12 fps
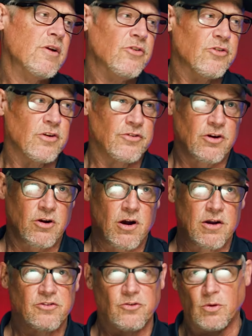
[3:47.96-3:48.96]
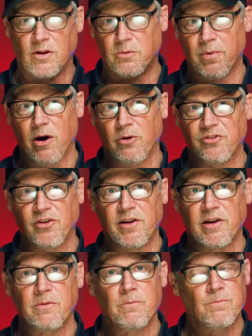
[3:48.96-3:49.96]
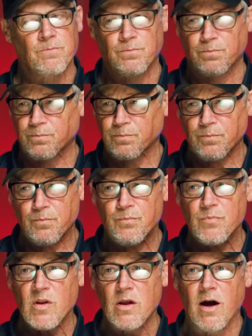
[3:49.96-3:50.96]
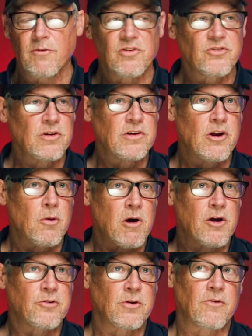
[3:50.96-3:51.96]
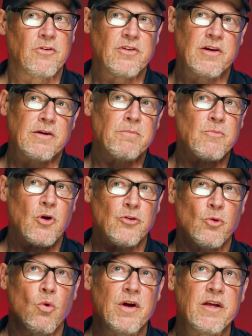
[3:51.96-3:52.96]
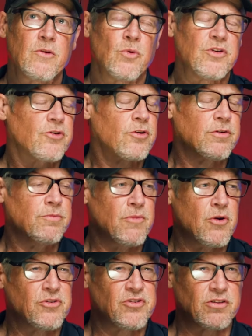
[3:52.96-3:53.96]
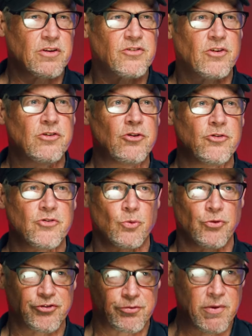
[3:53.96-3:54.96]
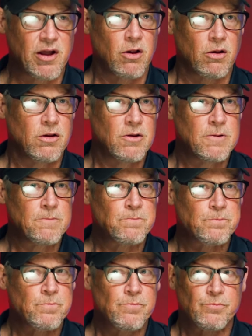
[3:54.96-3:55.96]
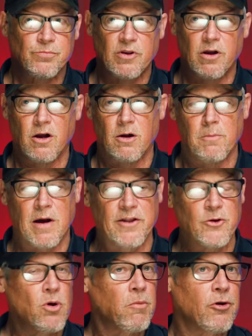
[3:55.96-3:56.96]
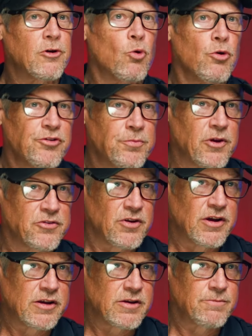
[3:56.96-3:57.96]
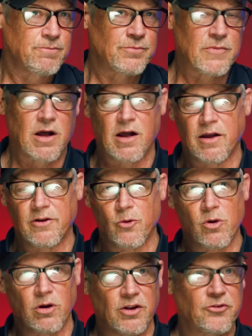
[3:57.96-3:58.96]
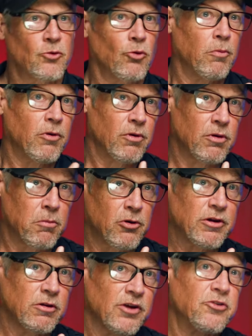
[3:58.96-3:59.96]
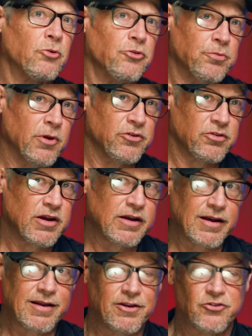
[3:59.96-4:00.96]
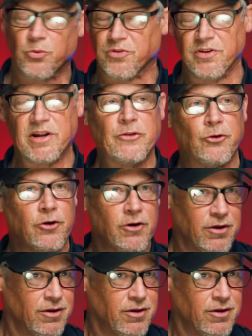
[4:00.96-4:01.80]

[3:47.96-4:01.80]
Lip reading: So I was like, all right, so we left the power setting, obviously, you know, monitoring everything. On the way in, we started noticing this unusual smell. I know what burning oil smells like. I know what burning electrical smells like, and this was neither.